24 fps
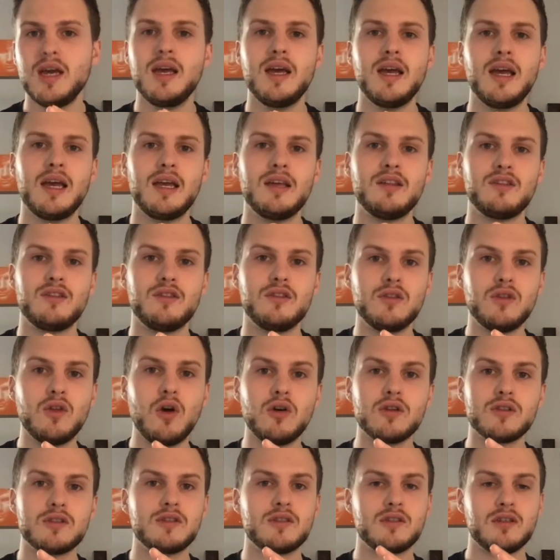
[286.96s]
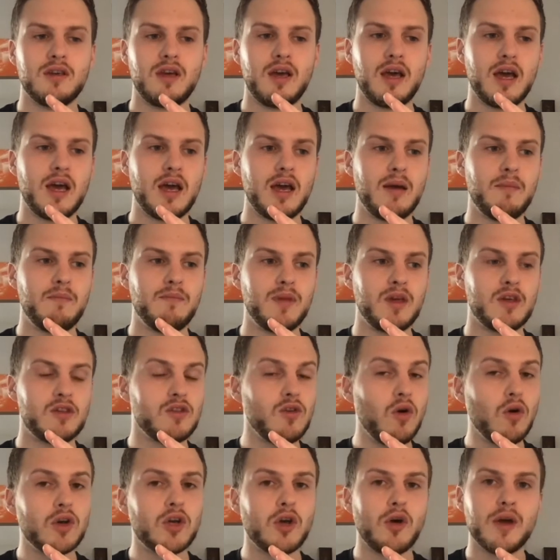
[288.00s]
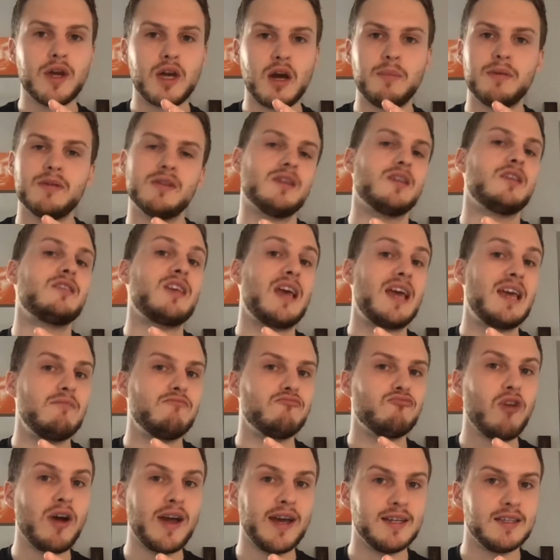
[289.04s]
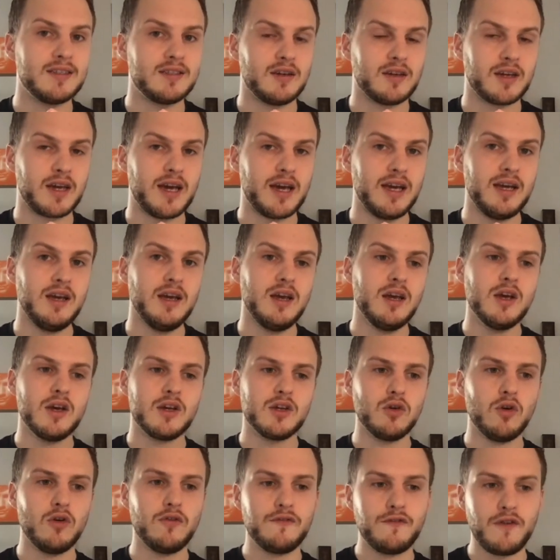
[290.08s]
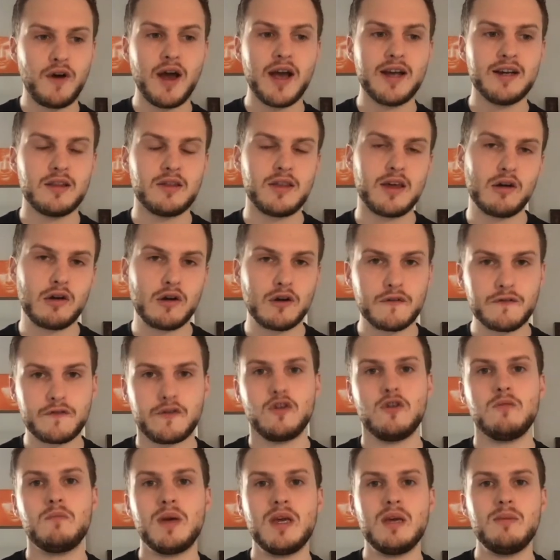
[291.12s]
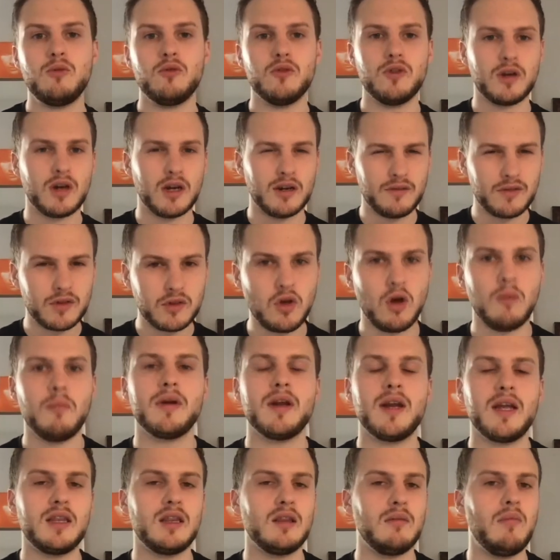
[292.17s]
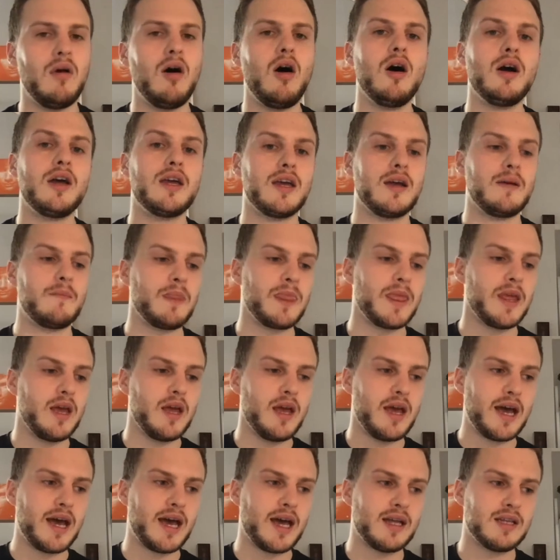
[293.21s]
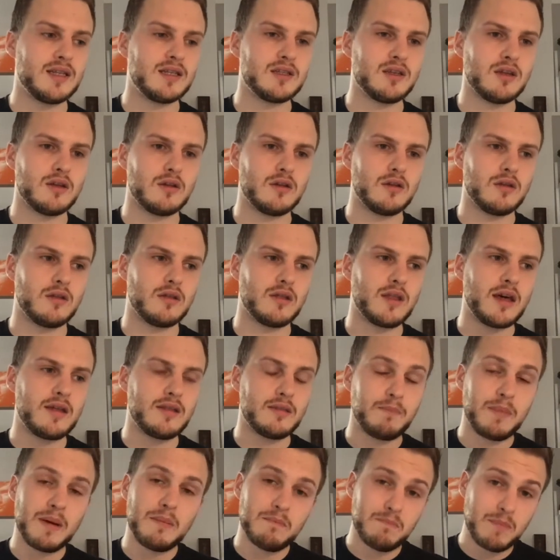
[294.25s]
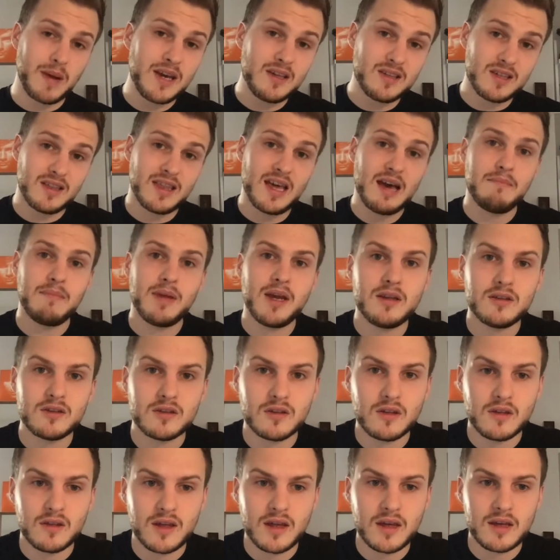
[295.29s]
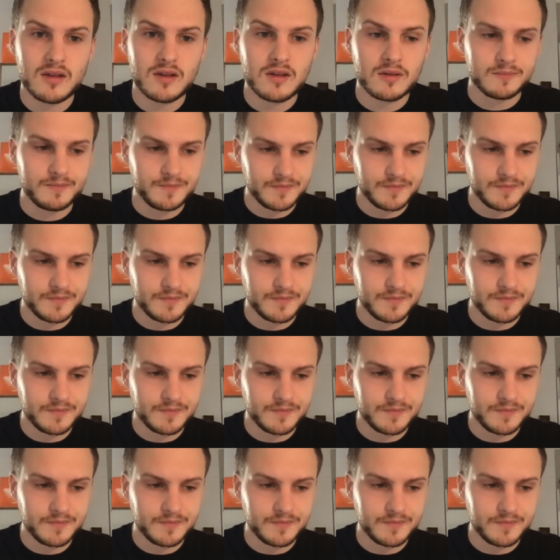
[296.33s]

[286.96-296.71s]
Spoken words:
is not, it's not going up at the same rate, okay? You'll find there are a few people that kind of dominate the market. And basically that means that there's